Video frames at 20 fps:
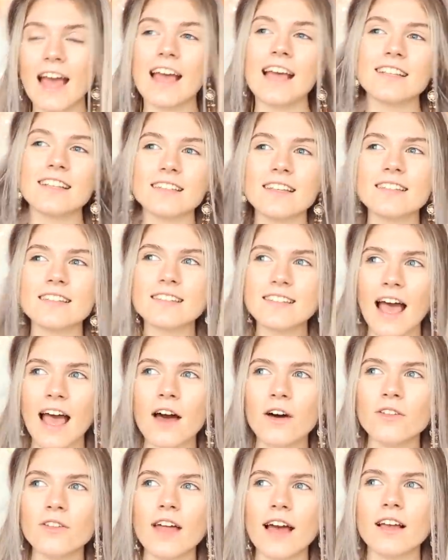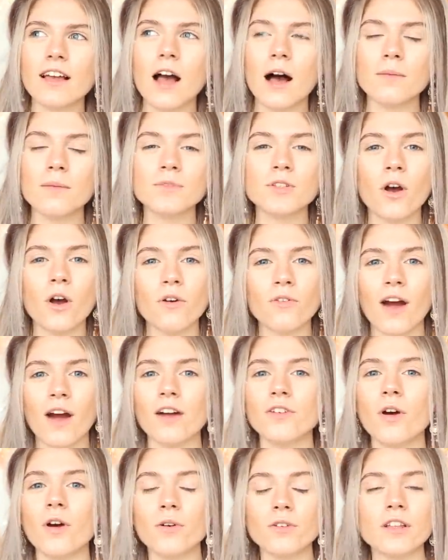It's a sale that comes
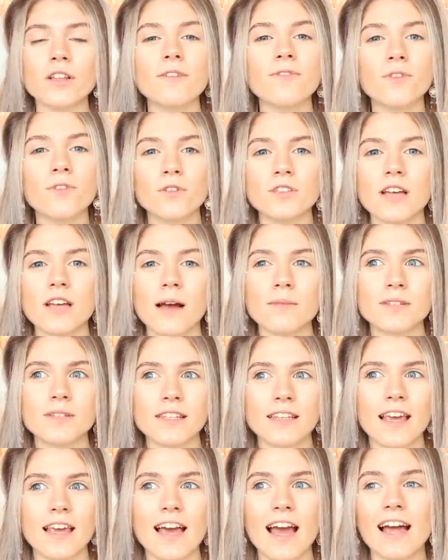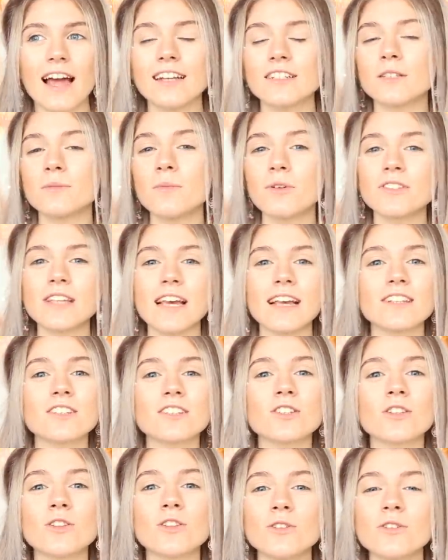around only a few times a year, and it's the most
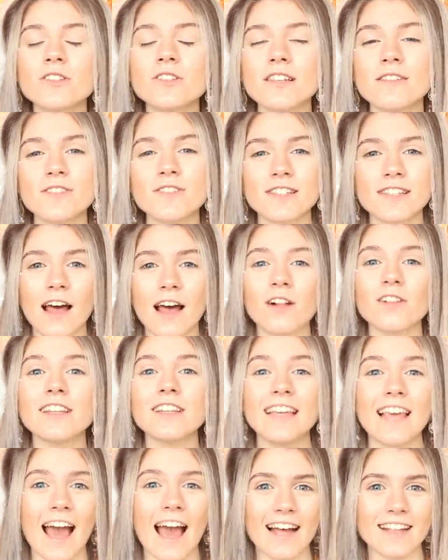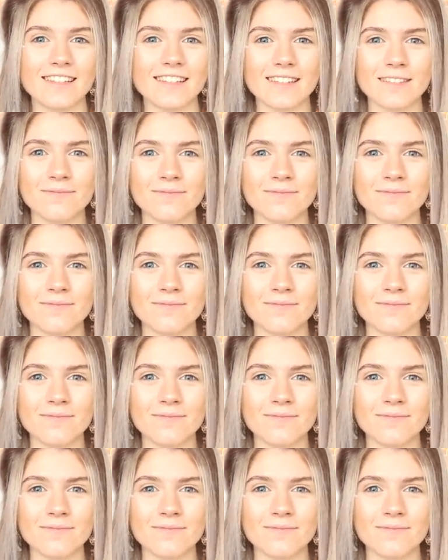exclusive sale yet.